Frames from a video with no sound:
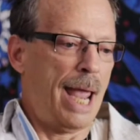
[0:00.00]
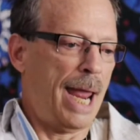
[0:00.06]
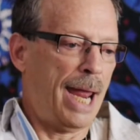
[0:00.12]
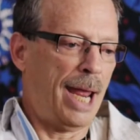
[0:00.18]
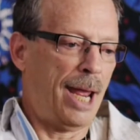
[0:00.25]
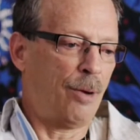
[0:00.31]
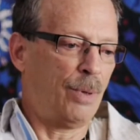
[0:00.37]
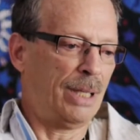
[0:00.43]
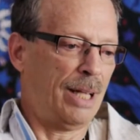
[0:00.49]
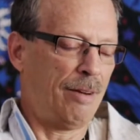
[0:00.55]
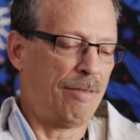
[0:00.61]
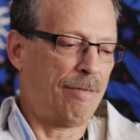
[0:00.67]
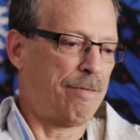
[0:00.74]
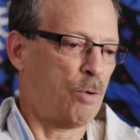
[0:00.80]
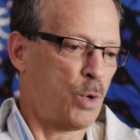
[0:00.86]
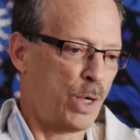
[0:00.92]
And we
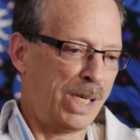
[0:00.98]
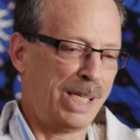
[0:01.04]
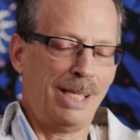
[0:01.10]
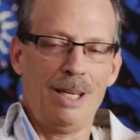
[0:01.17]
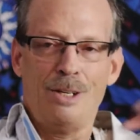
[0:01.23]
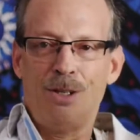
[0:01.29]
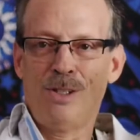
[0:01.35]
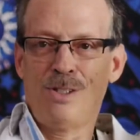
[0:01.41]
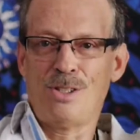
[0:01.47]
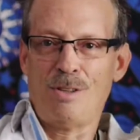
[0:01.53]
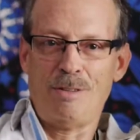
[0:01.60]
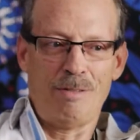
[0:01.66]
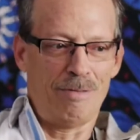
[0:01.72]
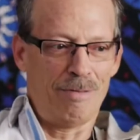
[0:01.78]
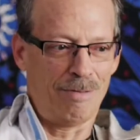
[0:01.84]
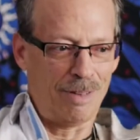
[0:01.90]
left 40 years
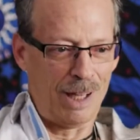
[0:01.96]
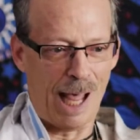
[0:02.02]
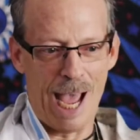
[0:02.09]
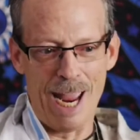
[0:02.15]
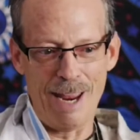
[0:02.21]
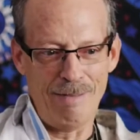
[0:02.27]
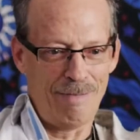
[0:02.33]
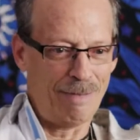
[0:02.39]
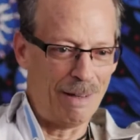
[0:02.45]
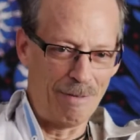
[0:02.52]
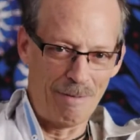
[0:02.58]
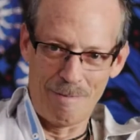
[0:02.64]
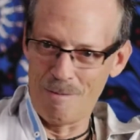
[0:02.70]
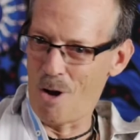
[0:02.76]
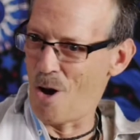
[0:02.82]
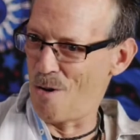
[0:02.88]
of life and